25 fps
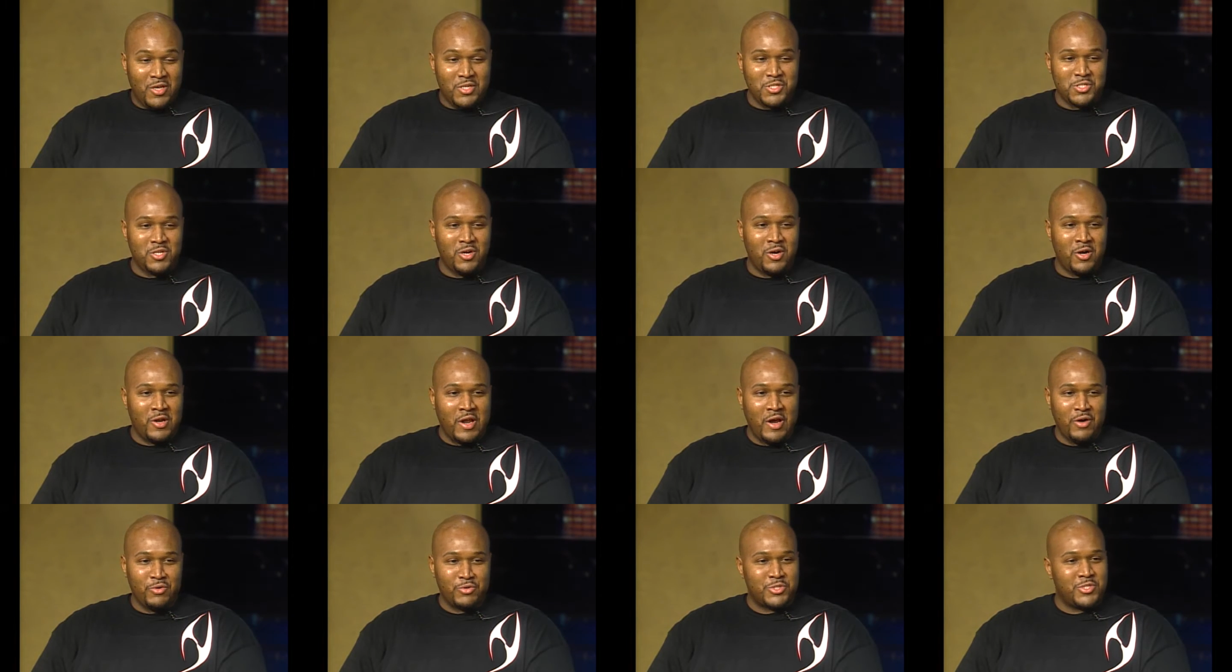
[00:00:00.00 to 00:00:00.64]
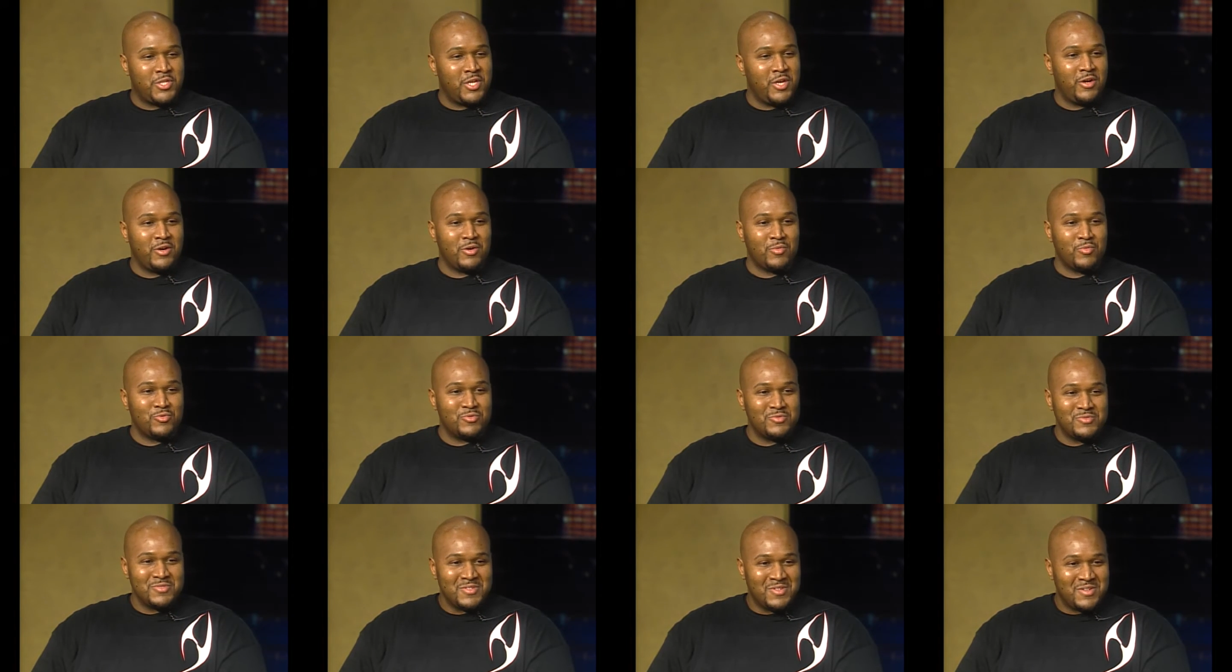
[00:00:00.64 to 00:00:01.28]
I started, I was
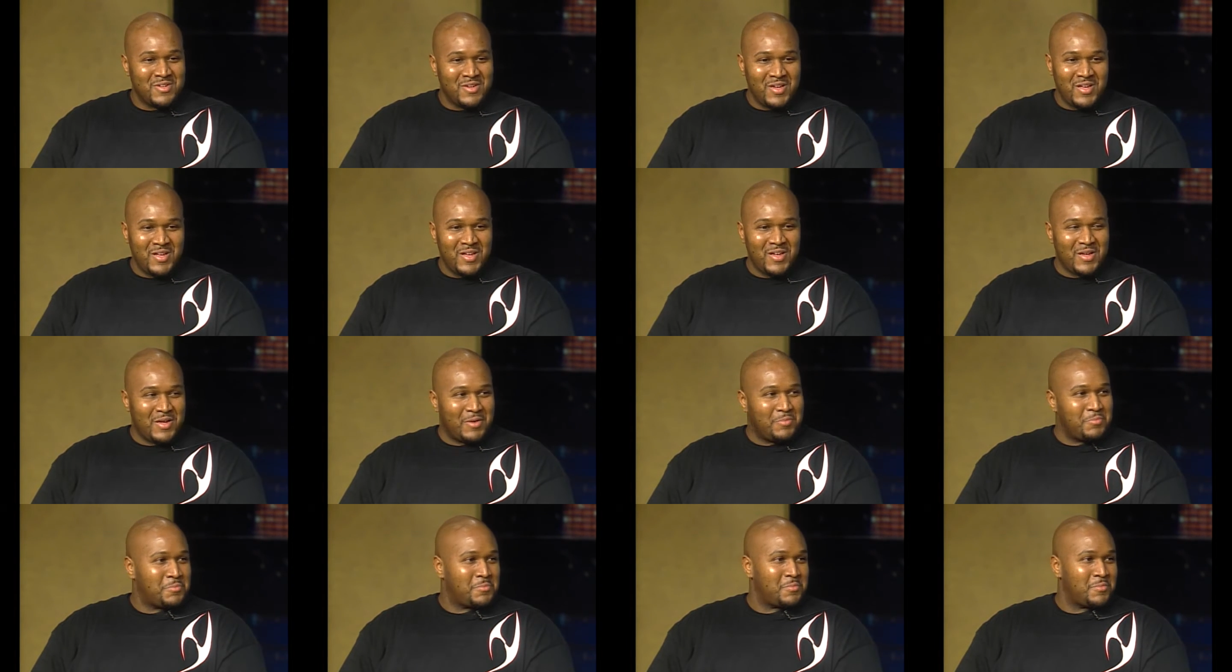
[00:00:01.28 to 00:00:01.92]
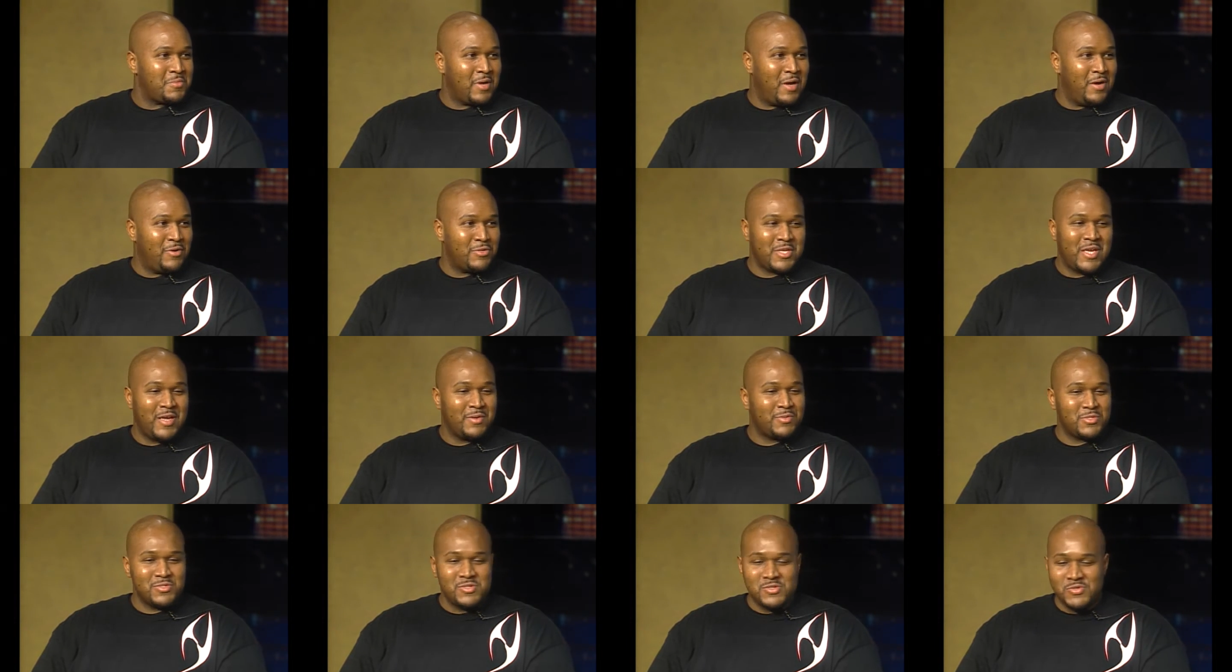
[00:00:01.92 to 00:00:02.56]
terrible. I was
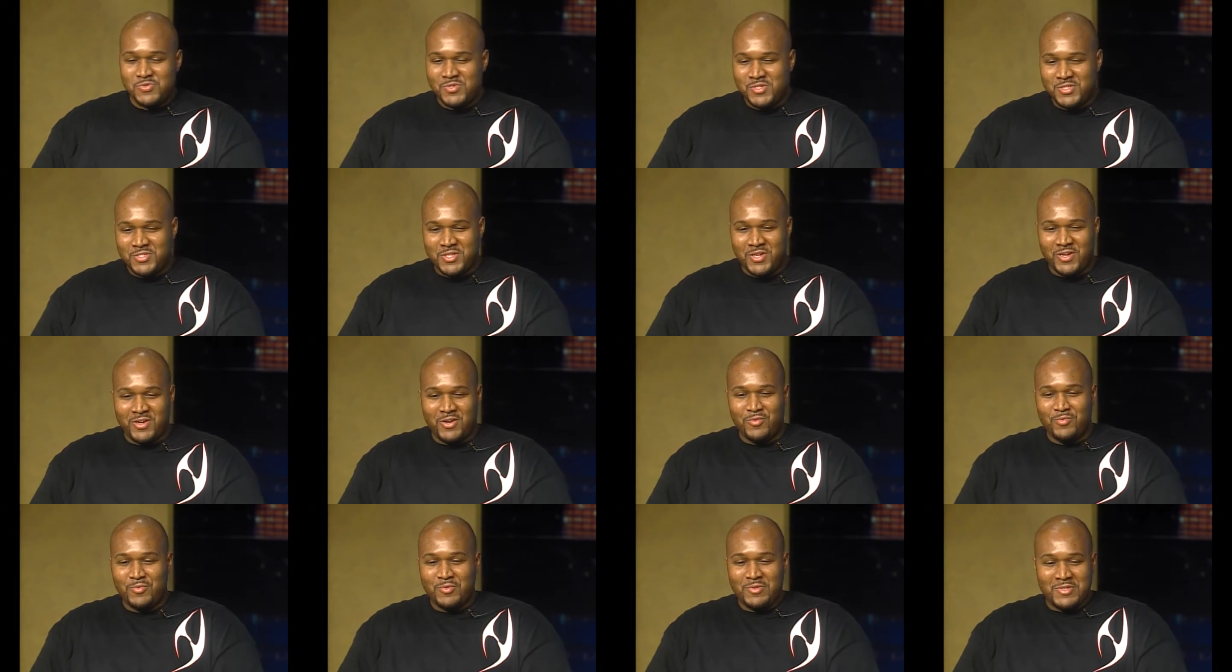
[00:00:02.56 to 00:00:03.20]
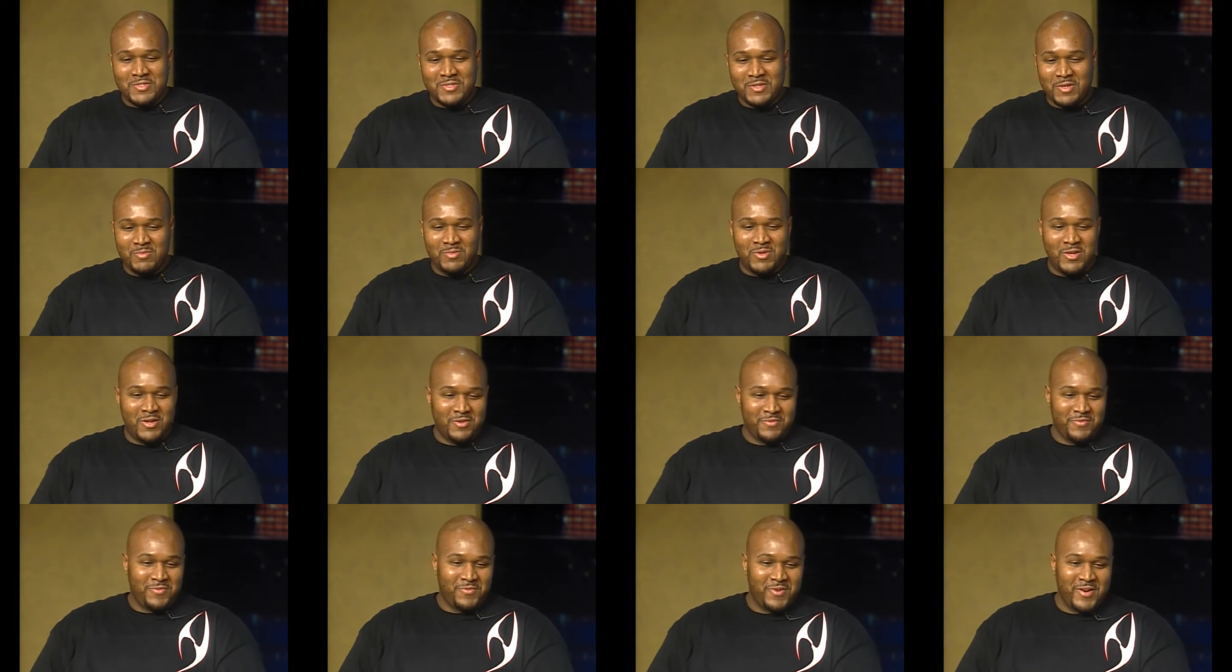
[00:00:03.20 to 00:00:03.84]
absolutely terrible, and I'm
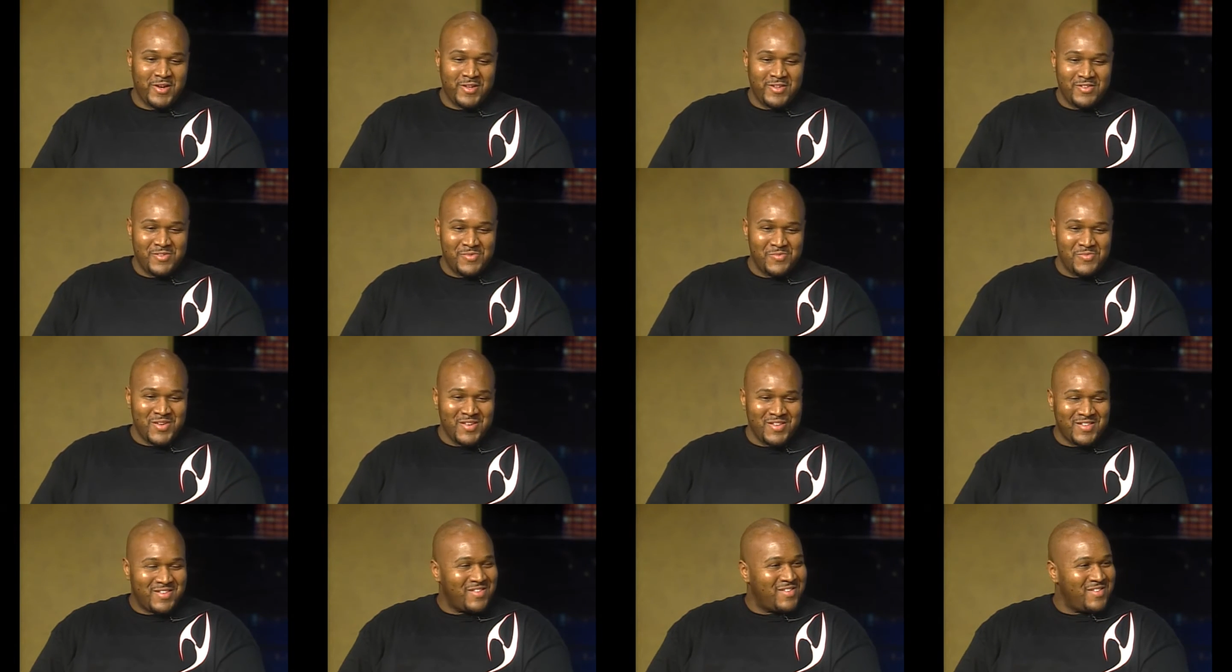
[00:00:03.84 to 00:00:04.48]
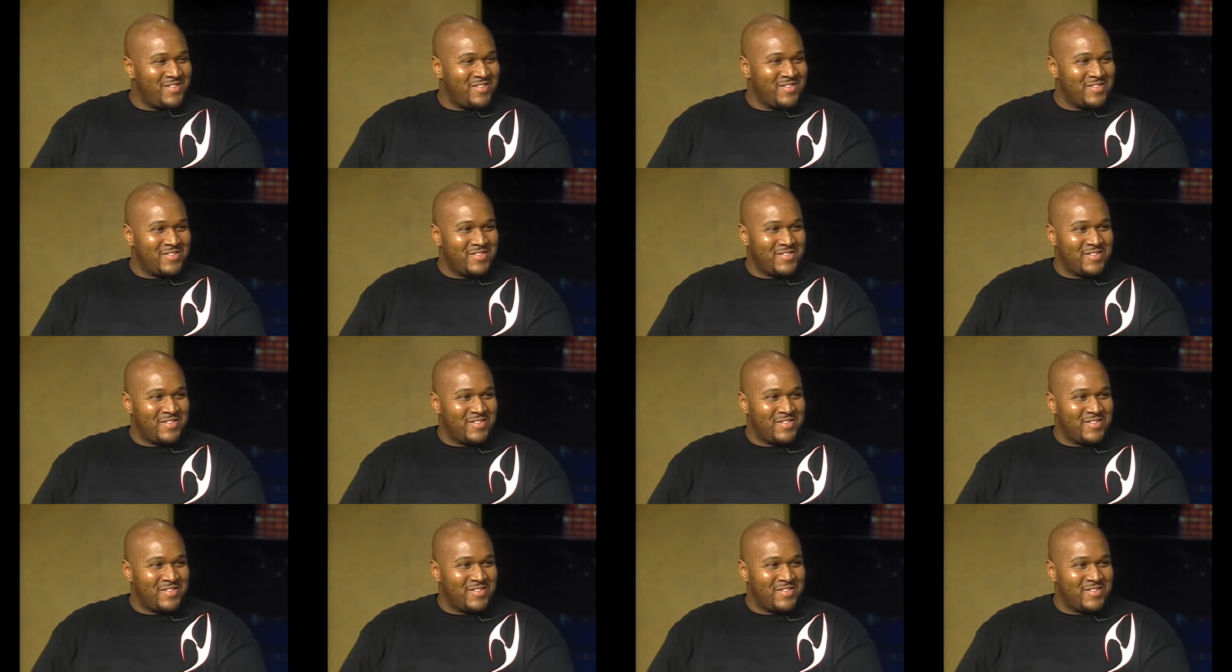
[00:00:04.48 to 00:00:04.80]
not afraid to admit it.